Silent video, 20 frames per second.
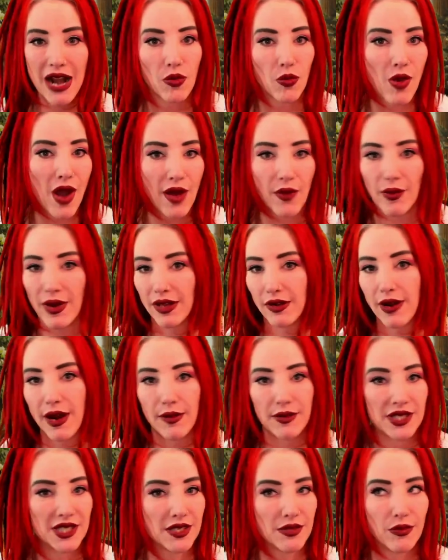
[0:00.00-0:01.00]
what, whether I
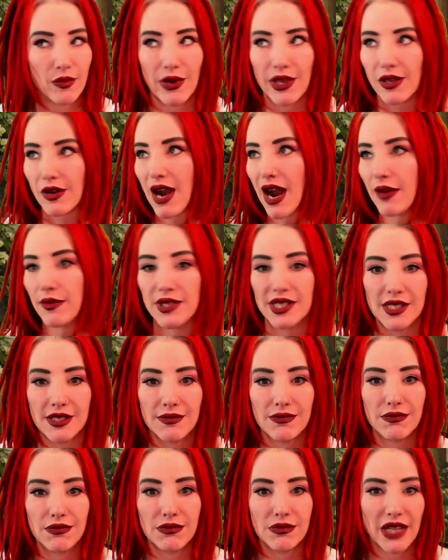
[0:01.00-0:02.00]
was
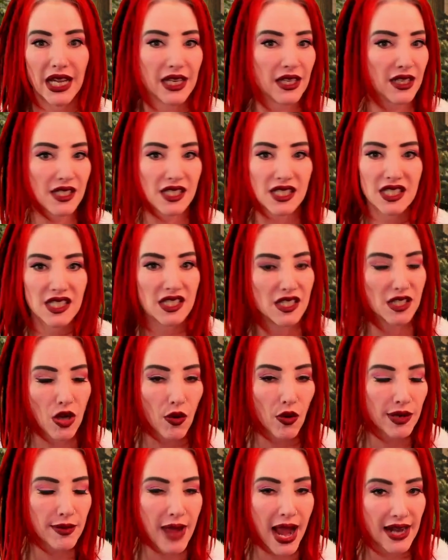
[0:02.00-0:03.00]
like
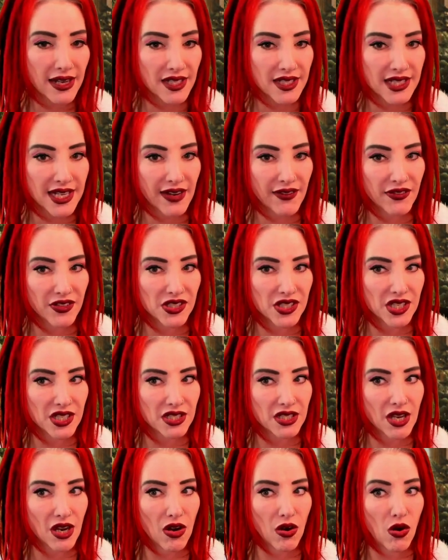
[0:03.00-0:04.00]
going back to San
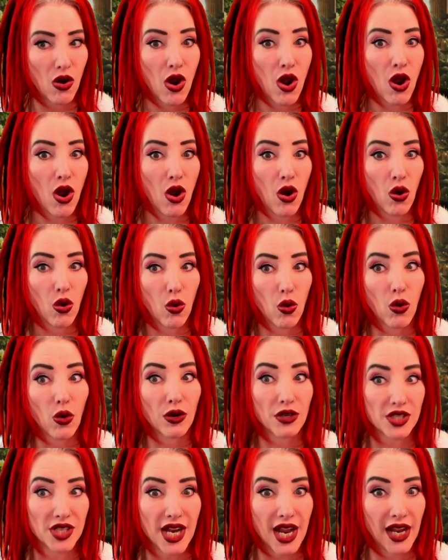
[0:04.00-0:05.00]
Francisco or
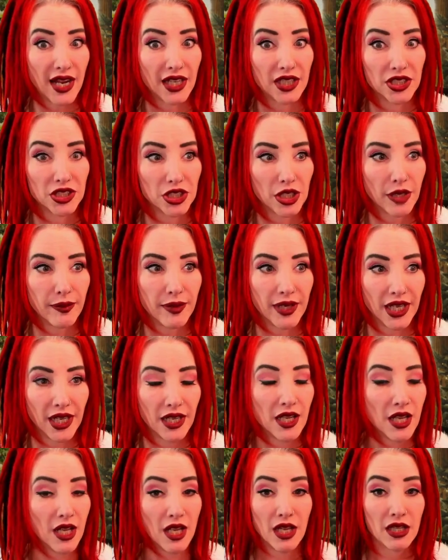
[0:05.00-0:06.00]
staying in Germany,
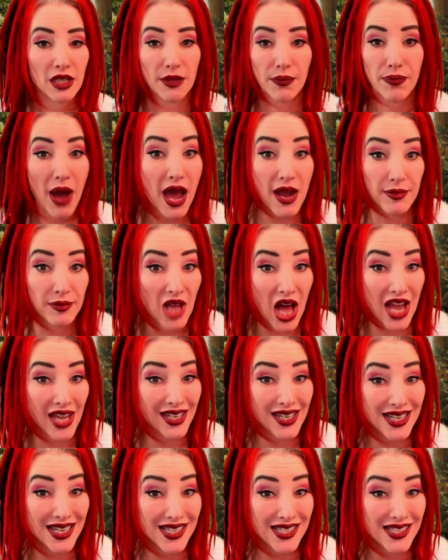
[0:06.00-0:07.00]
the bottom line
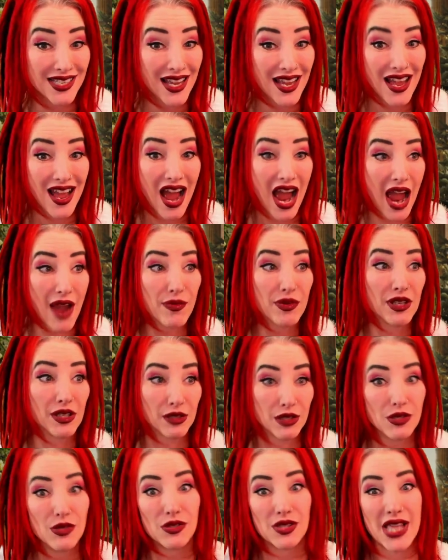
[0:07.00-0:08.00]
is I would
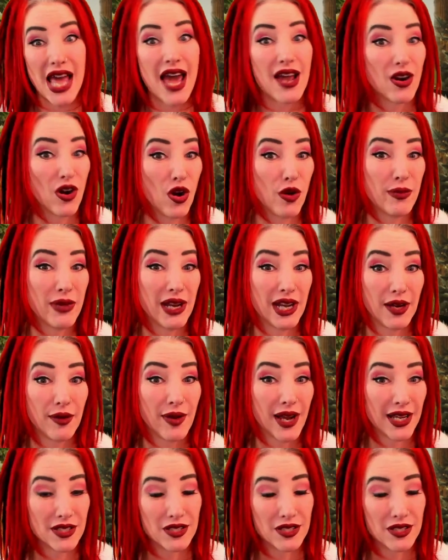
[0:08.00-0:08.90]
lose that home anyway.